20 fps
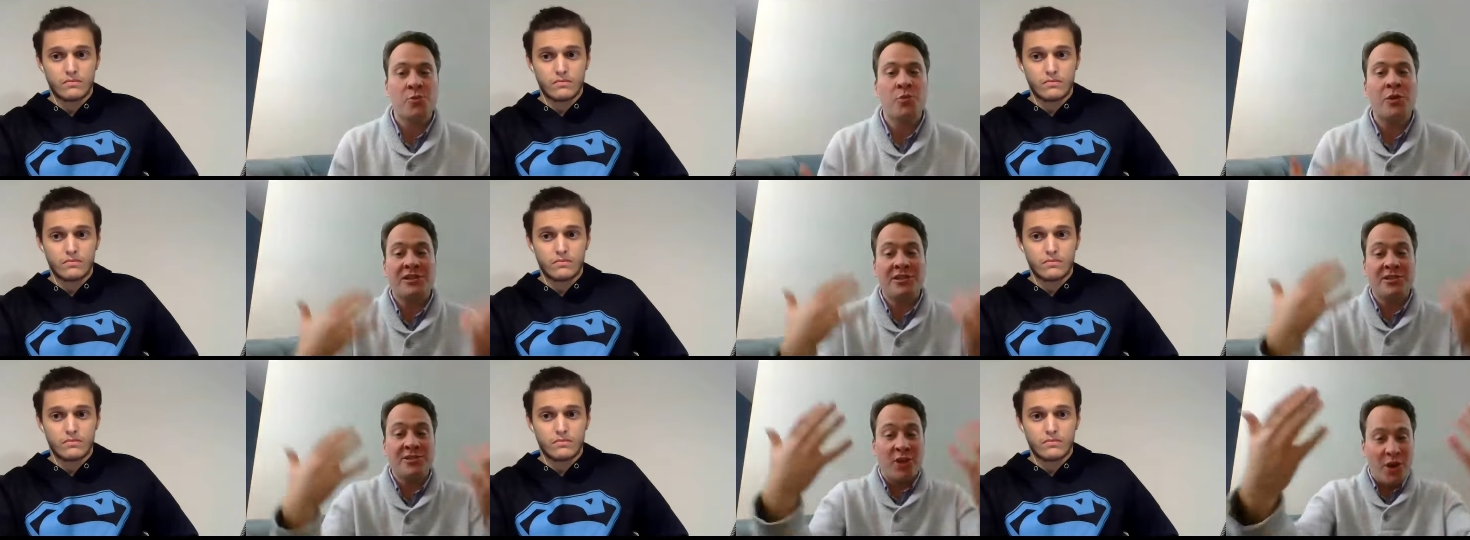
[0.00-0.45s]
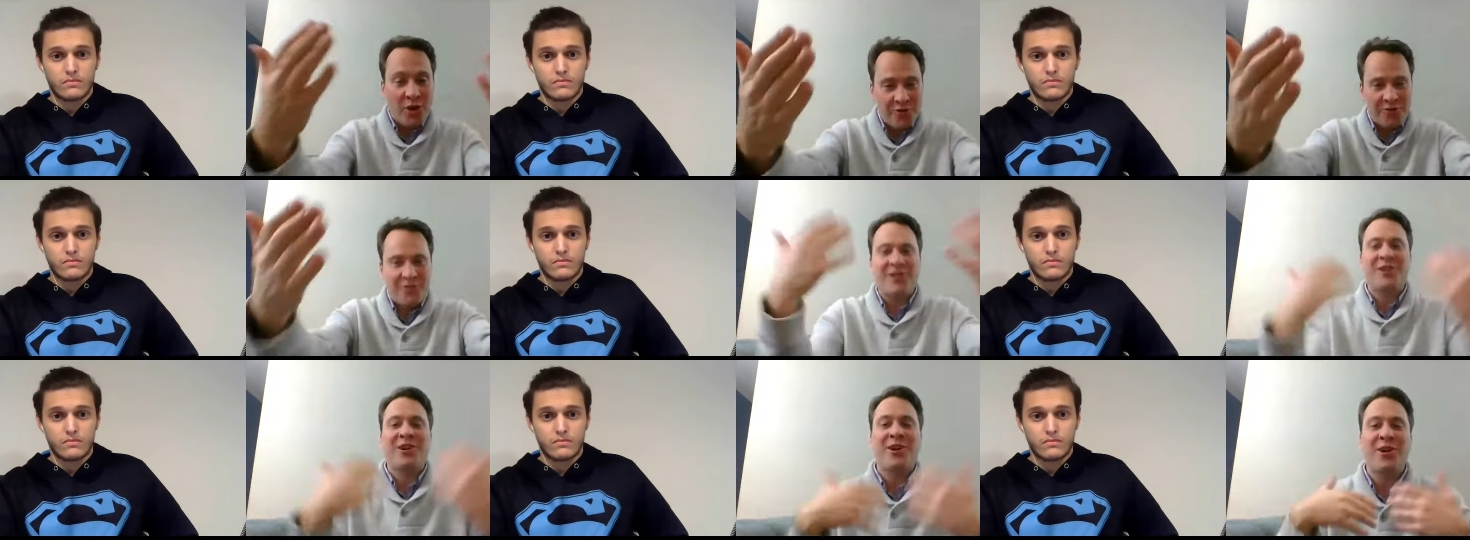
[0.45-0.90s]
Speaker 1: which is
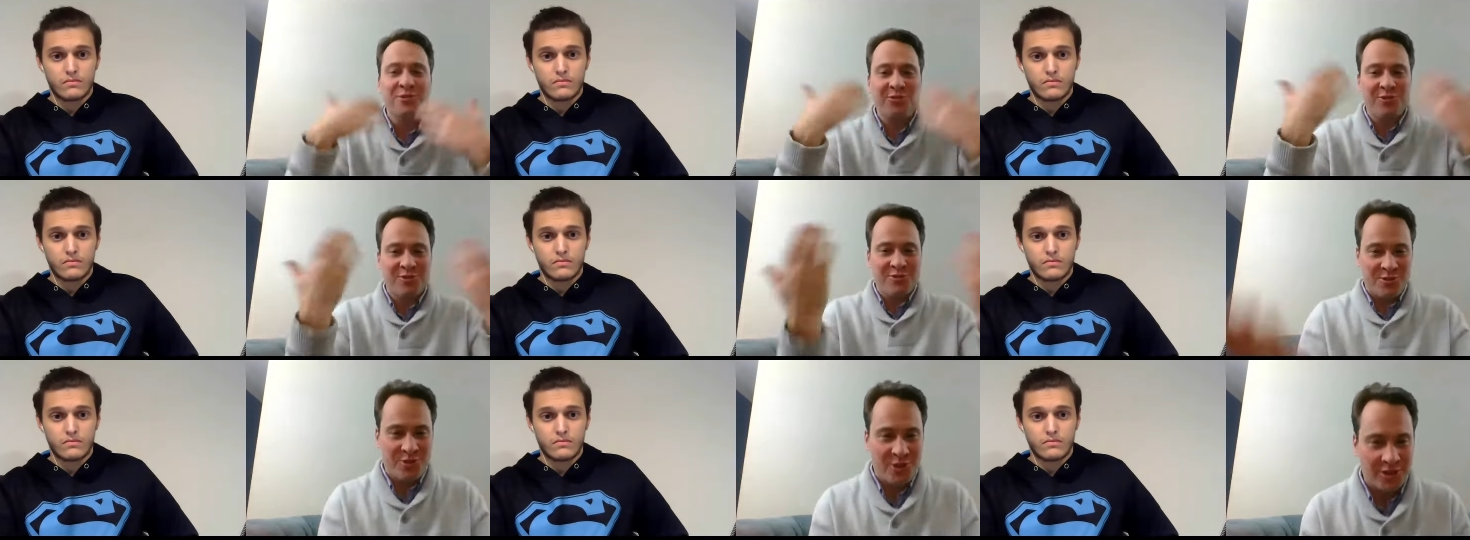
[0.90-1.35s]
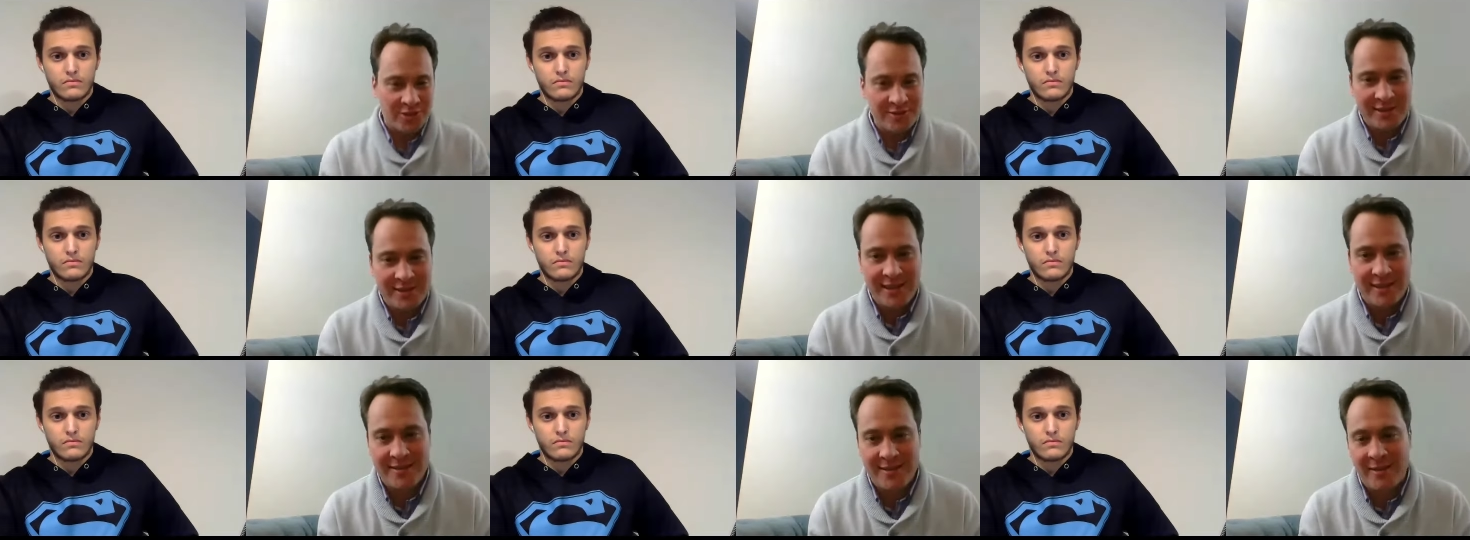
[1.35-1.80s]
often a cultural
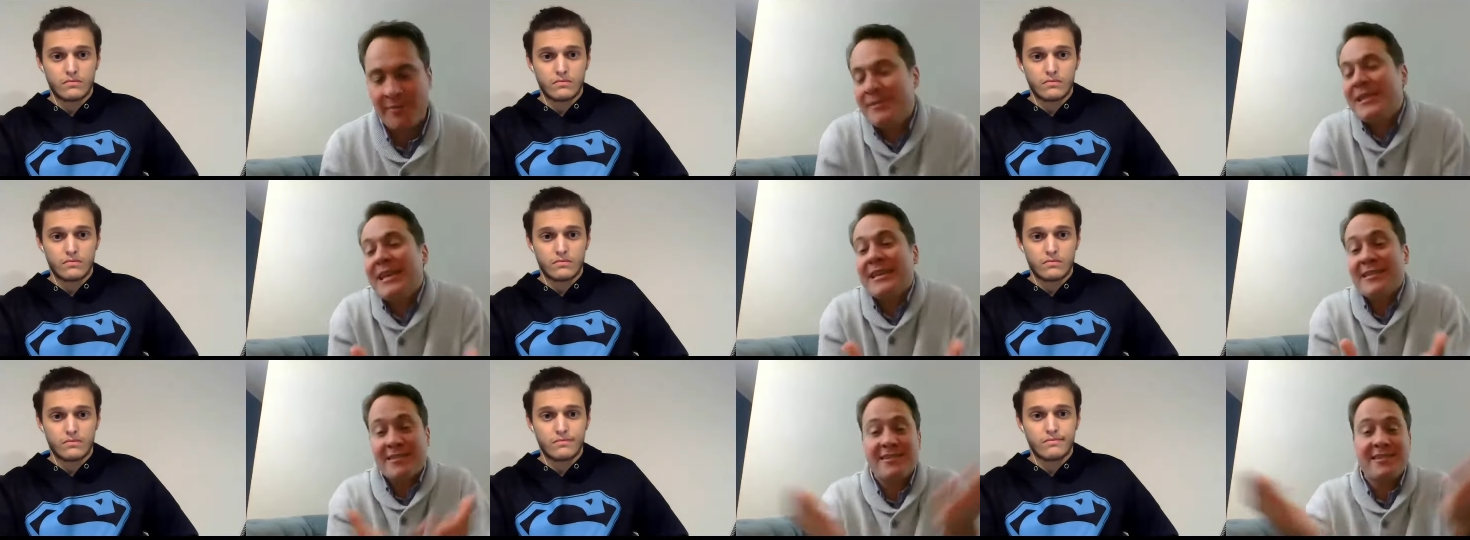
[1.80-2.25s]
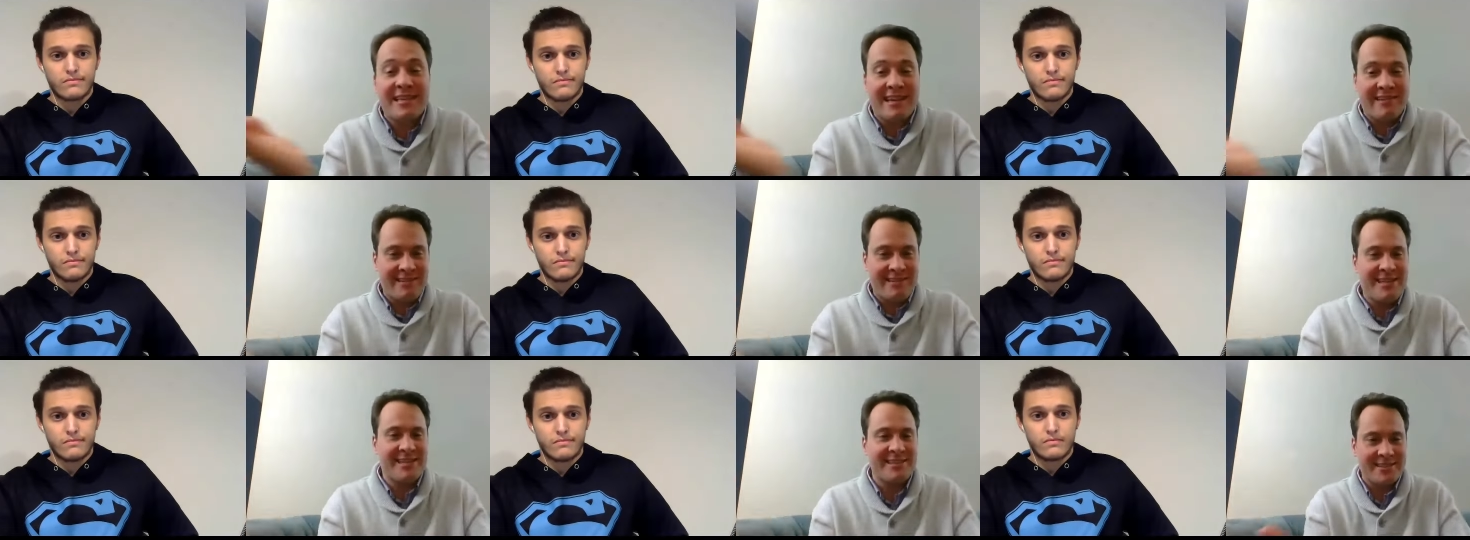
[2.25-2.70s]
context, I mean,
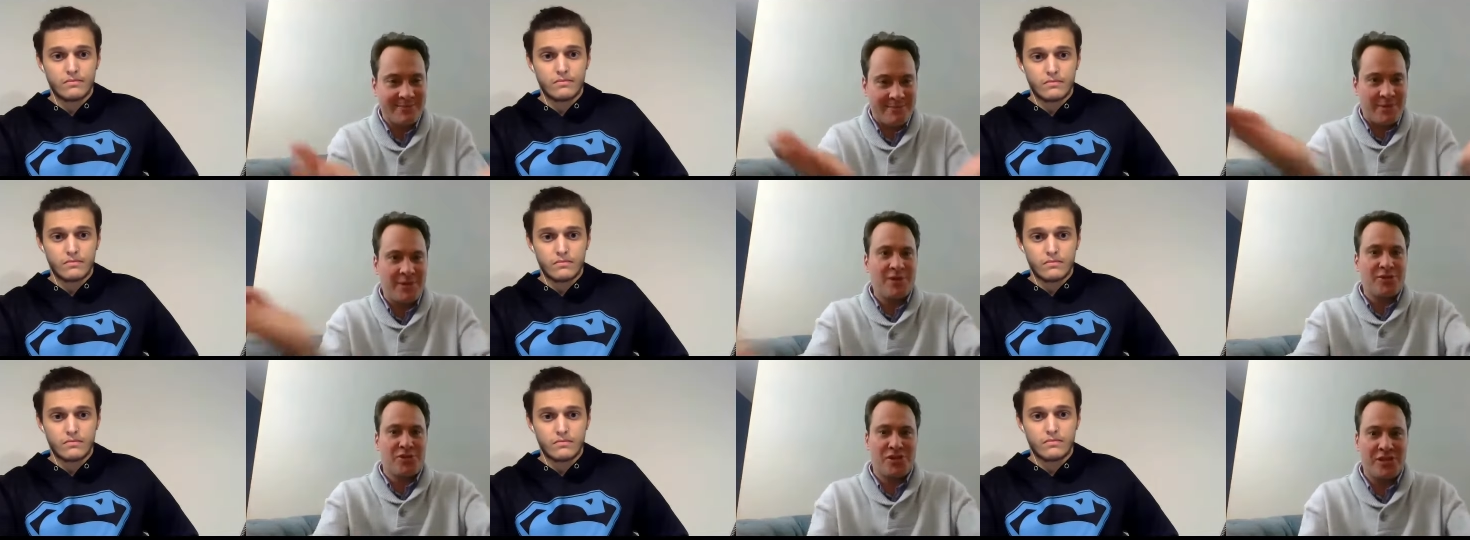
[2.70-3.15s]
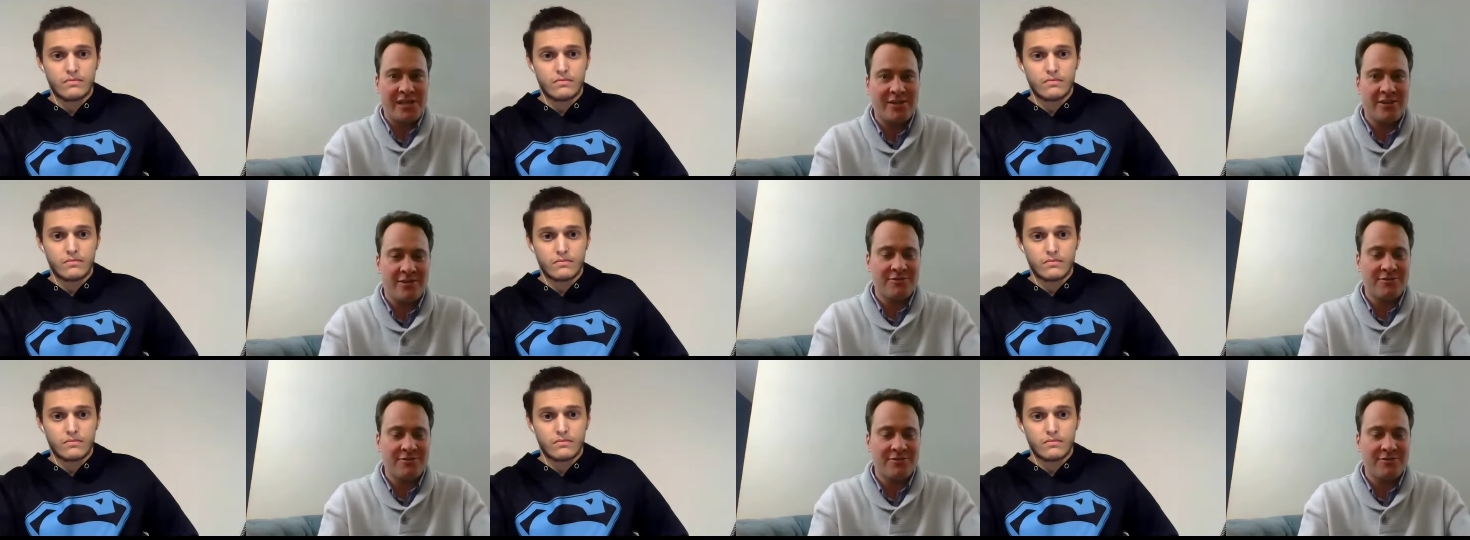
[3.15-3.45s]
necessarily it's partially,